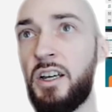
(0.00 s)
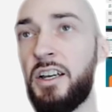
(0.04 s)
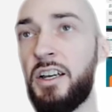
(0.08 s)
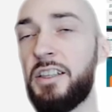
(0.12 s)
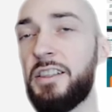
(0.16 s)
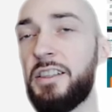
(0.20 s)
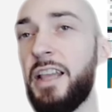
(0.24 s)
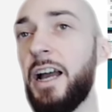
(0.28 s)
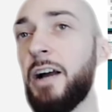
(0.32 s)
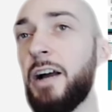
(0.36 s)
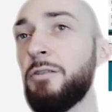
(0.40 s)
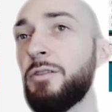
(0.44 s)

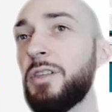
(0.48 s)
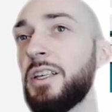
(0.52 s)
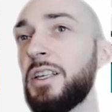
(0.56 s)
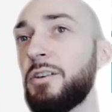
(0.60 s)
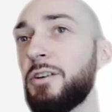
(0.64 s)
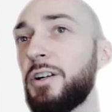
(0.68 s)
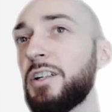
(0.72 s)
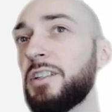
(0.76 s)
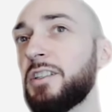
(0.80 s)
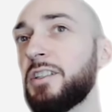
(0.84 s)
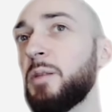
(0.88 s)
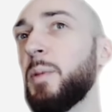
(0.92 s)
Now
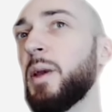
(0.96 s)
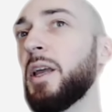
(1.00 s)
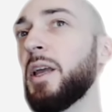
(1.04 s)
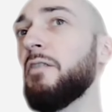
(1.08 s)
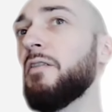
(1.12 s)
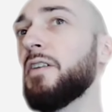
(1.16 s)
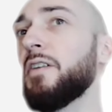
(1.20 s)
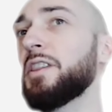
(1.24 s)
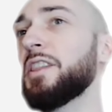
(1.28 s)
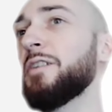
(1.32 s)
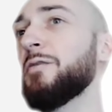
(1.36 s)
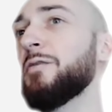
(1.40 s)
there is a bit of
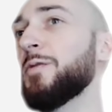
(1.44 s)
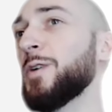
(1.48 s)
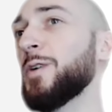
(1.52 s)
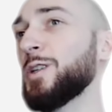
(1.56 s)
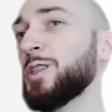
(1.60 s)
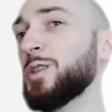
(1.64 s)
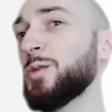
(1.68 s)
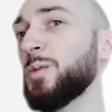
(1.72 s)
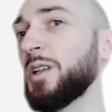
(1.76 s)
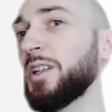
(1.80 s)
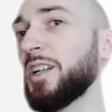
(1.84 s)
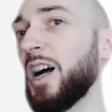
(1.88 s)
a
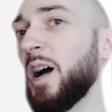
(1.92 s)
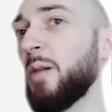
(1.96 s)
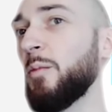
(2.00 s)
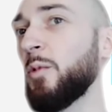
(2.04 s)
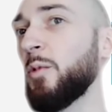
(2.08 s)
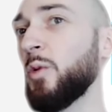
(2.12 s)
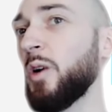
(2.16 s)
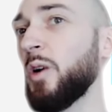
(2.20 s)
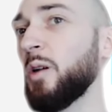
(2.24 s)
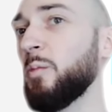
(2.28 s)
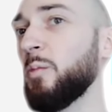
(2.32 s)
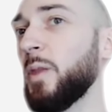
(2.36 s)
difference with
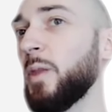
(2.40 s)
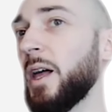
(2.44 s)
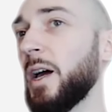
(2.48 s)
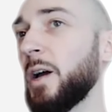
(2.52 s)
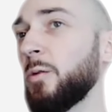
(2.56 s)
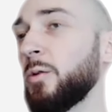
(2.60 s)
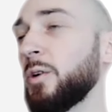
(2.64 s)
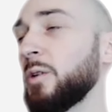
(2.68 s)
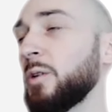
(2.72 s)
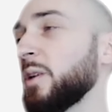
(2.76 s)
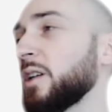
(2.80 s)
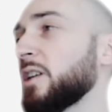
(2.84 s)
Commonwealth
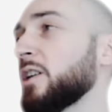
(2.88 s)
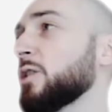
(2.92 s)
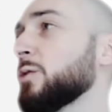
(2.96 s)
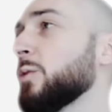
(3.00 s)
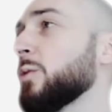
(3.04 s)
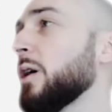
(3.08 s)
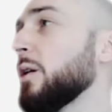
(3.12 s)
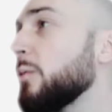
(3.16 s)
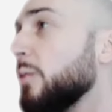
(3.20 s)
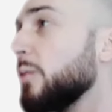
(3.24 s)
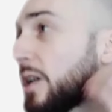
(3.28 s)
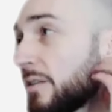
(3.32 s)
Plywood because
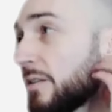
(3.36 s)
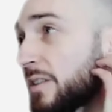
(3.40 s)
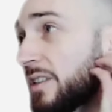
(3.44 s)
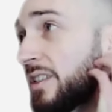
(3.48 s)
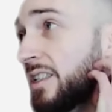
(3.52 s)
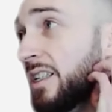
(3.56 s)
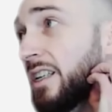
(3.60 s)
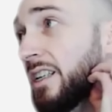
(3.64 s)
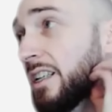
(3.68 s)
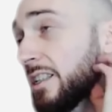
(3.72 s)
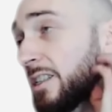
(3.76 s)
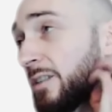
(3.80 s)
what we've
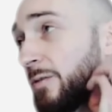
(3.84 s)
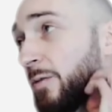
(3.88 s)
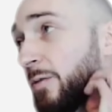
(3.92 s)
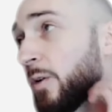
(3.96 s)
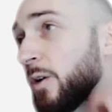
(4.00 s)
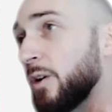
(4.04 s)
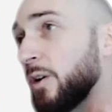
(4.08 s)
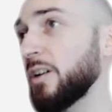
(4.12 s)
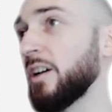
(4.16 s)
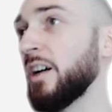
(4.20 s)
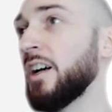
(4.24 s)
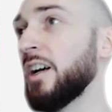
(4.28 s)
seen is
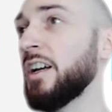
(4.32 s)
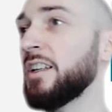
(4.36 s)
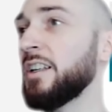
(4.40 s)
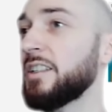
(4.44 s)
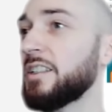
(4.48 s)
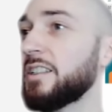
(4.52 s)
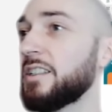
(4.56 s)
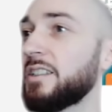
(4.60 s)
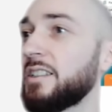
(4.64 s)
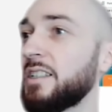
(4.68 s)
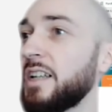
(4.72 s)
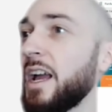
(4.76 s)
for
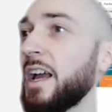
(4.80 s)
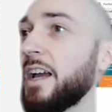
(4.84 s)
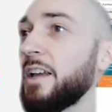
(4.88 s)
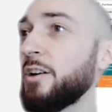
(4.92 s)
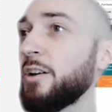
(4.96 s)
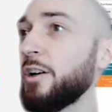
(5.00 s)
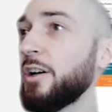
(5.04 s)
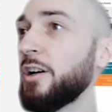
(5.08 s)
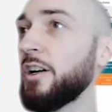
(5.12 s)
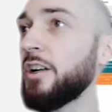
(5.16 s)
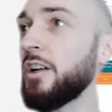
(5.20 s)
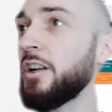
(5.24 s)

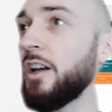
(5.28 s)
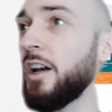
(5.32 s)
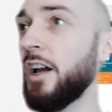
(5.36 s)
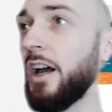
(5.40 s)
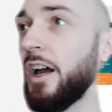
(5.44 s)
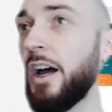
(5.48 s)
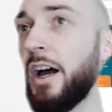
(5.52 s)
standard